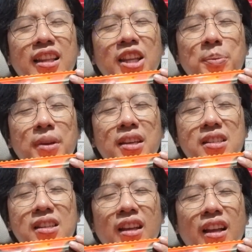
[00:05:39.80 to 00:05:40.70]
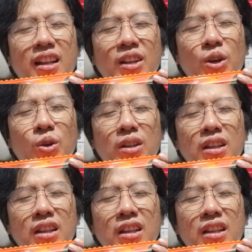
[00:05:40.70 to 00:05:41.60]
TPs. No,
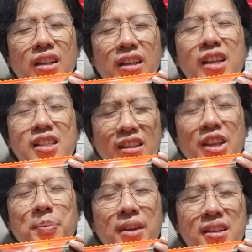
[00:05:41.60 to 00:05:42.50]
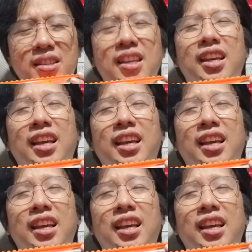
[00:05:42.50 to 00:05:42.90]
yes, the TPs.